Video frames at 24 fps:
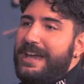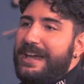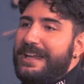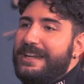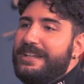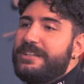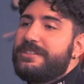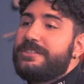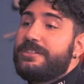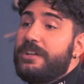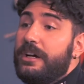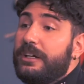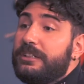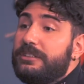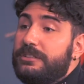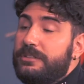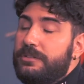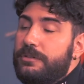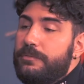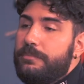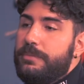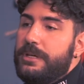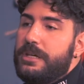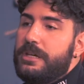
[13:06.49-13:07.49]
And it sucks
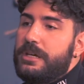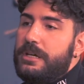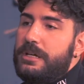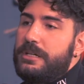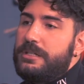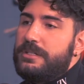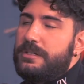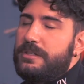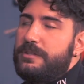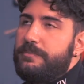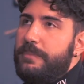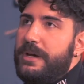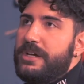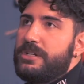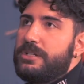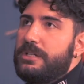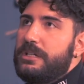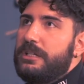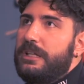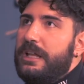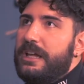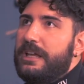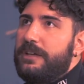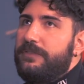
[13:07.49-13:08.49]
too because
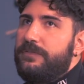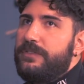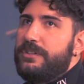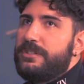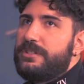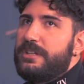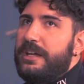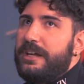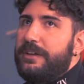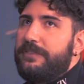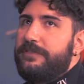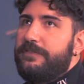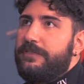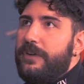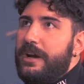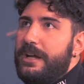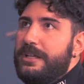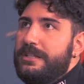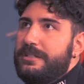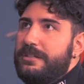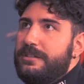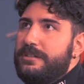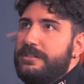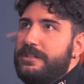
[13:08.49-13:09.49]
especially like if it's like
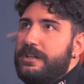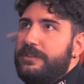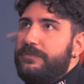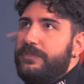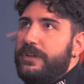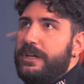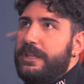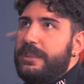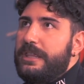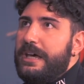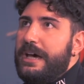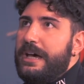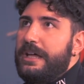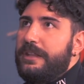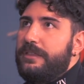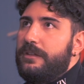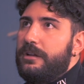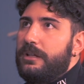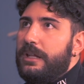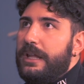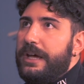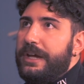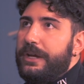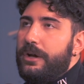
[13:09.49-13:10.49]
friends and stuff like that,
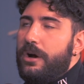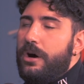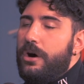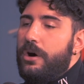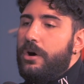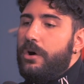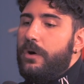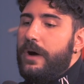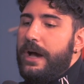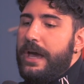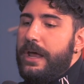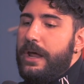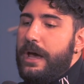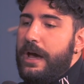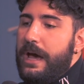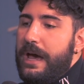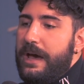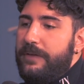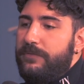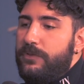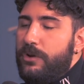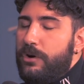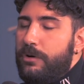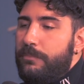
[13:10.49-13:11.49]
they're like, oh, I
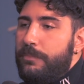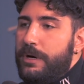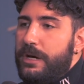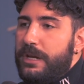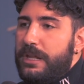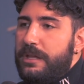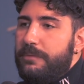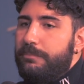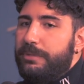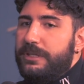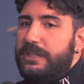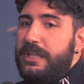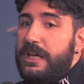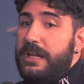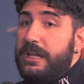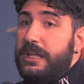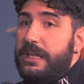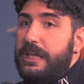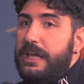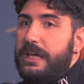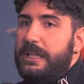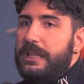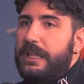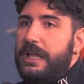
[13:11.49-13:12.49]
have no money. But then
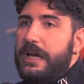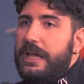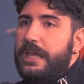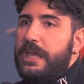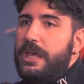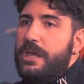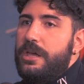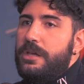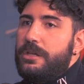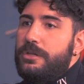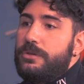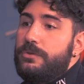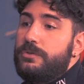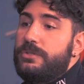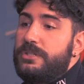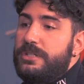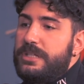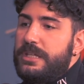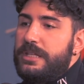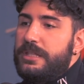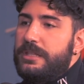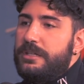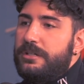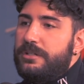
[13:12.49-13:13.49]
again, like you
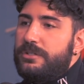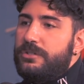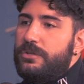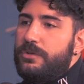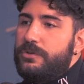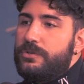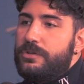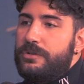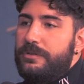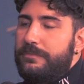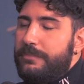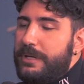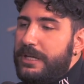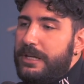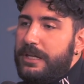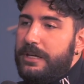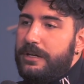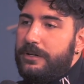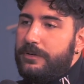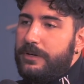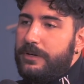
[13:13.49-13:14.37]
see their social media,